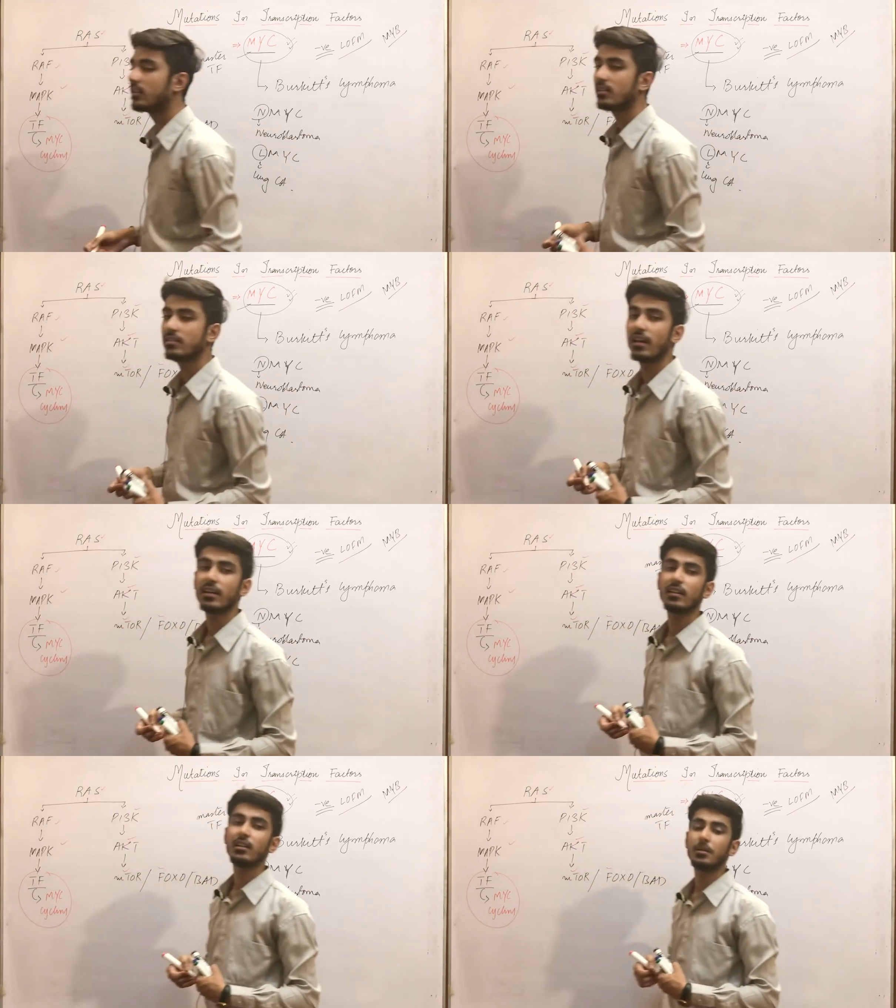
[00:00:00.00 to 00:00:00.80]
the
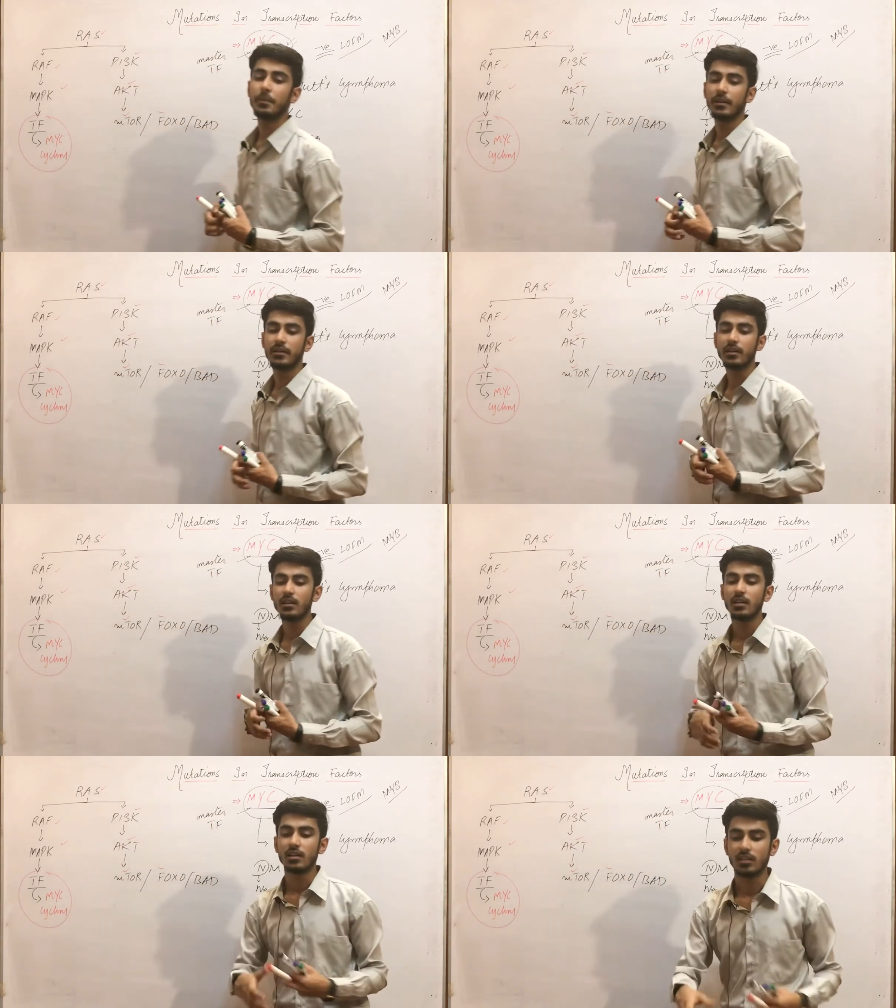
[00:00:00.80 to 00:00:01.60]
cyclin dependent
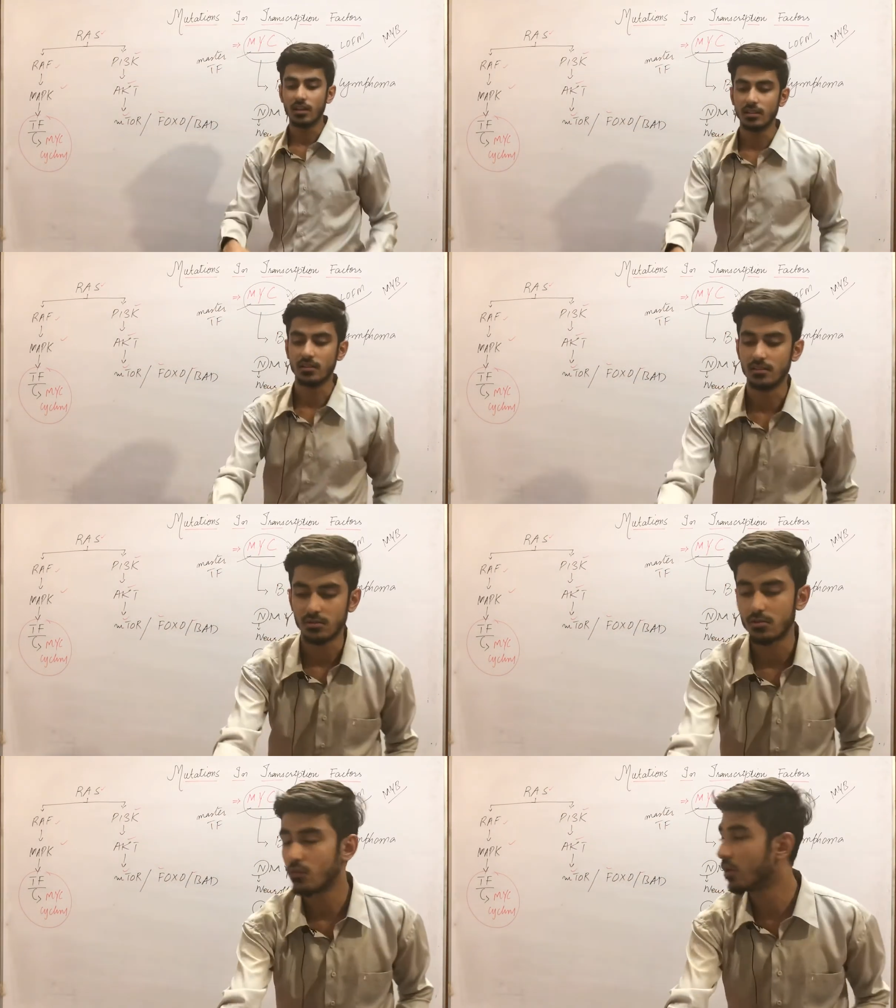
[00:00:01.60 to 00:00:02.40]
kinases.
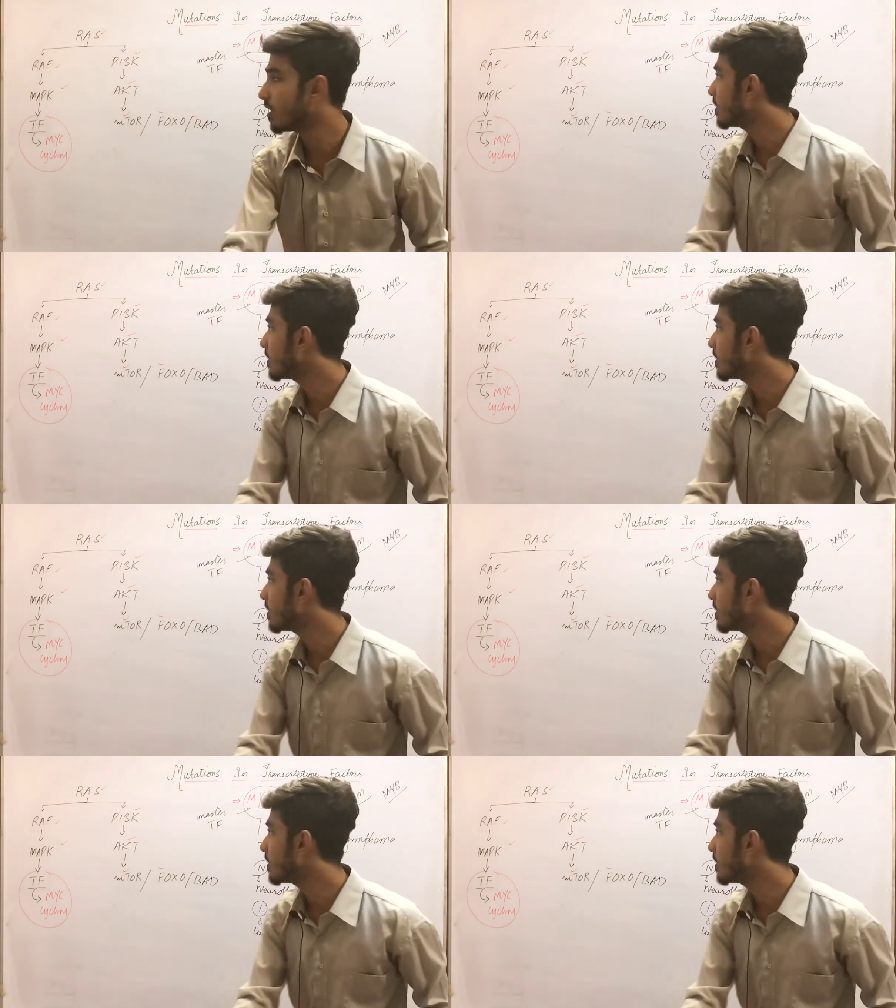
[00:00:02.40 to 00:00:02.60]
So what are